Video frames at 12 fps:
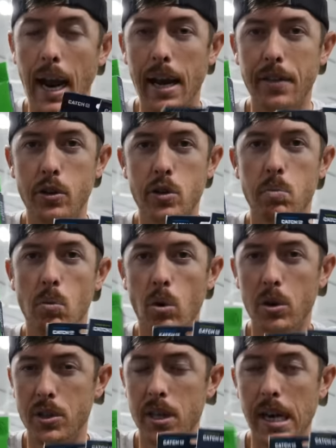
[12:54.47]
And there's
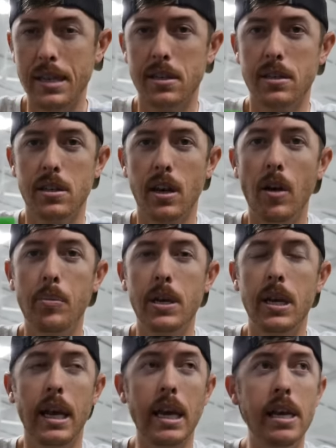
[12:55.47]
more sizes
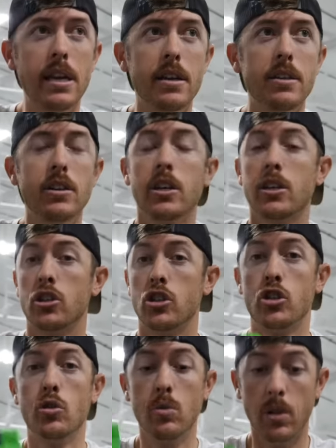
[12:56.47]
coming in
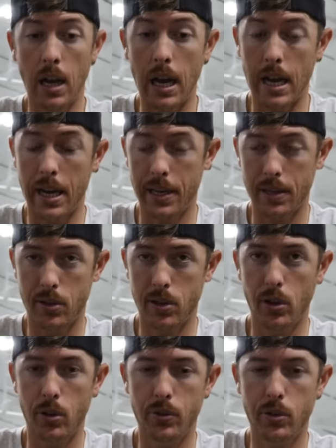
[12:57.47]
July.
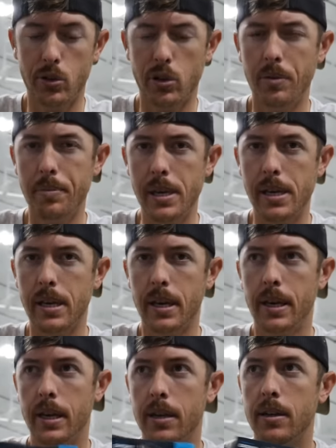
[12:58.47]
So there's gonna be
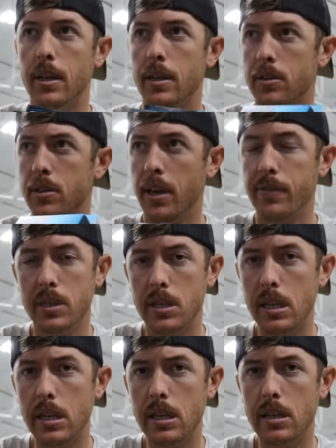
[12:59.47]
uh,
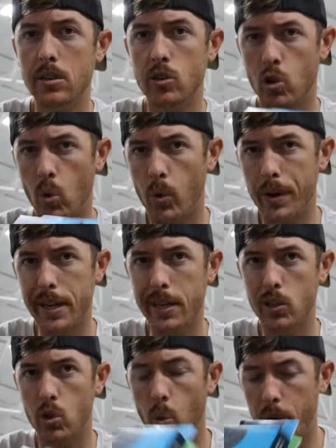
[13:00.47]
17, 20,
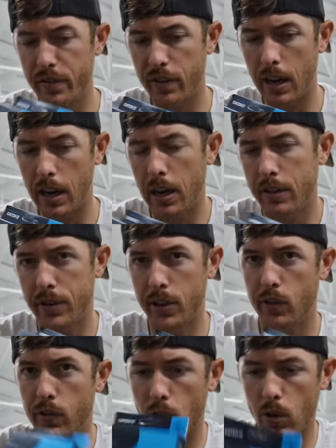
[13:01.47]
25 in
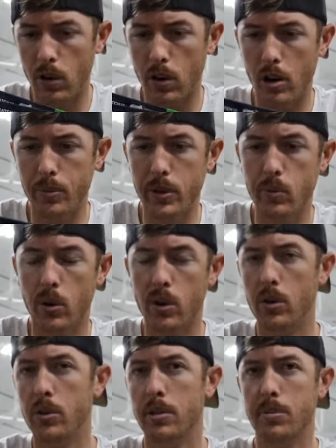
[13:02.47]
the fluorocarbon. We're
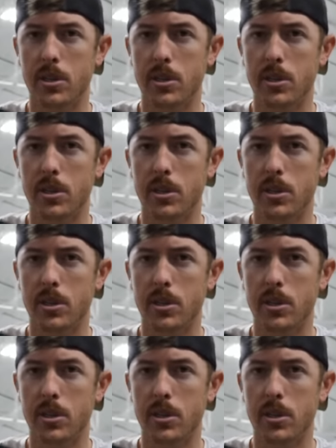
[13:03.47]
going up